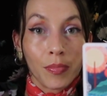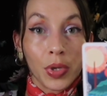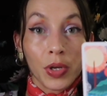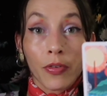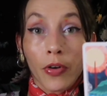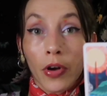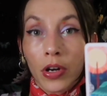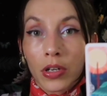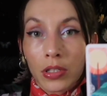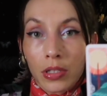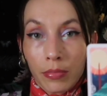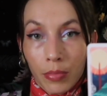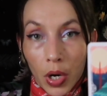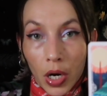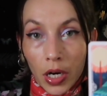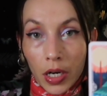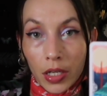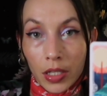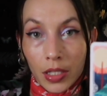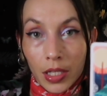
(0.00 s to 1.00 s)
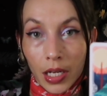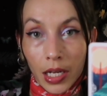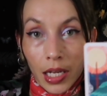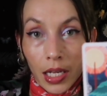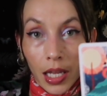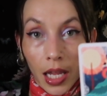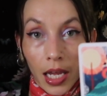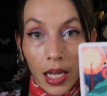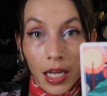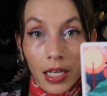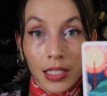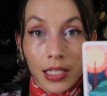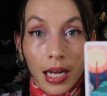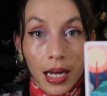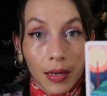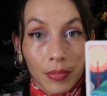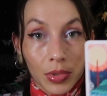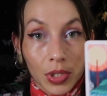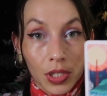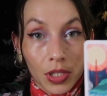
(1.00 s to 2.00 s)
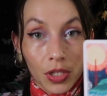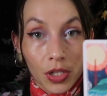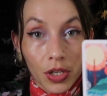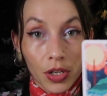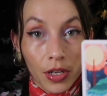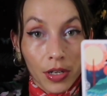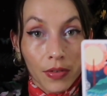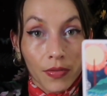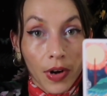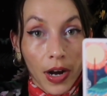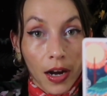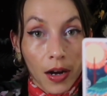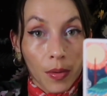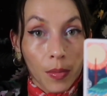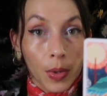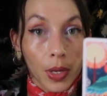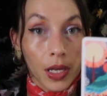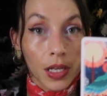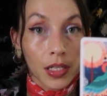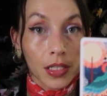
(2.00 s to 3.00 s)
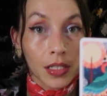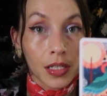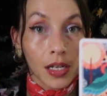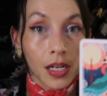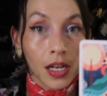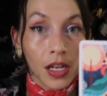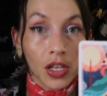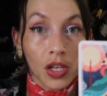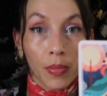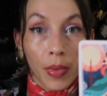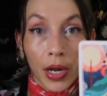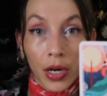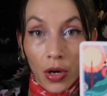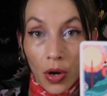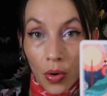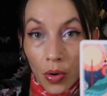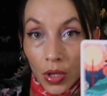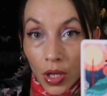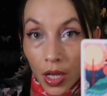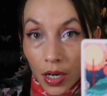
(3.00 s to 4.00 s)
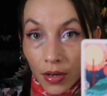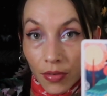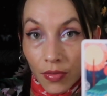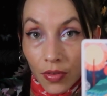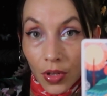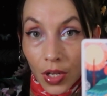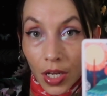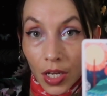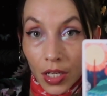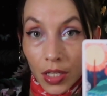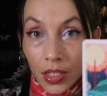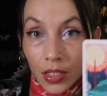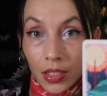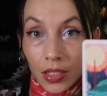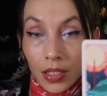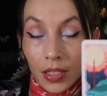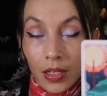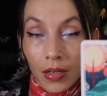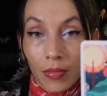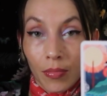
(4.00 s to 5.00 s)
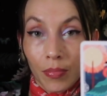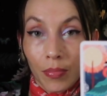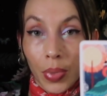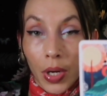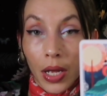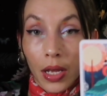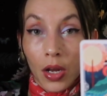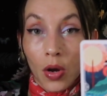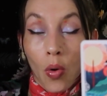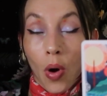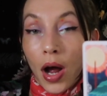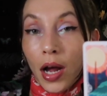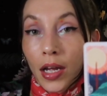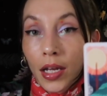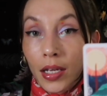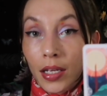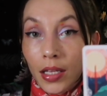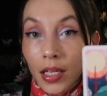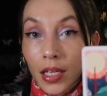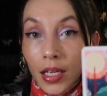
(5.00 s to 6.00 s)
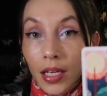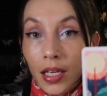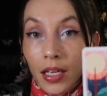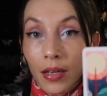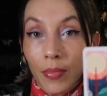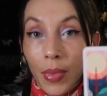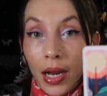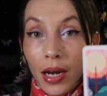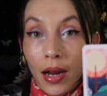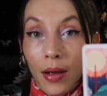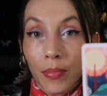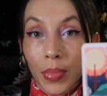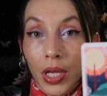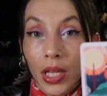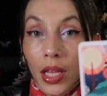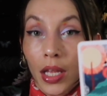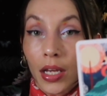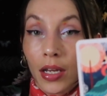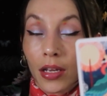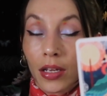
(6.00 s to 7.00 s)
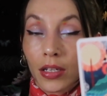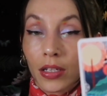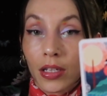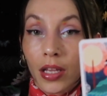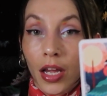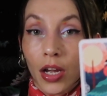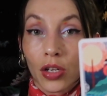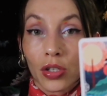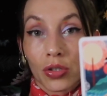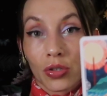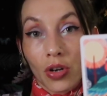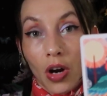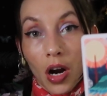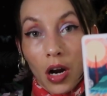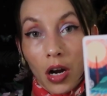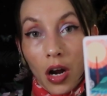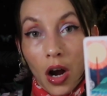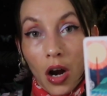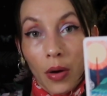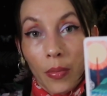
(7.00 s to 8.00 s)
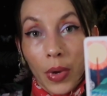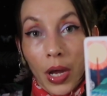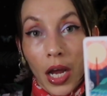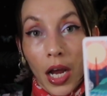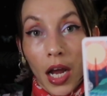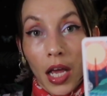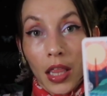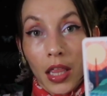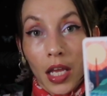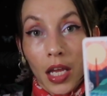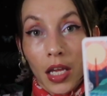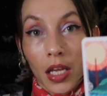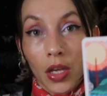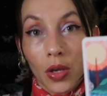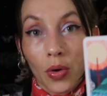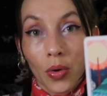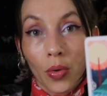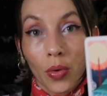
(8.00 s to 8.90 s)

be very smart and like adept to your environment. You might know a lot of things, but quietly. It might not be like a like a strong arming. I think